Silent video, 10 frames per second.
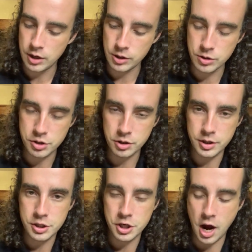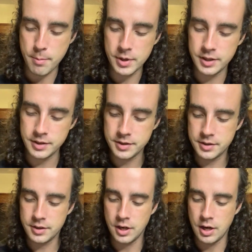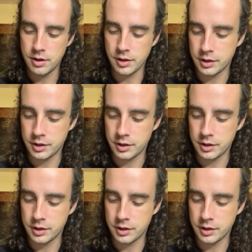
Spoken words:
usually shamans, the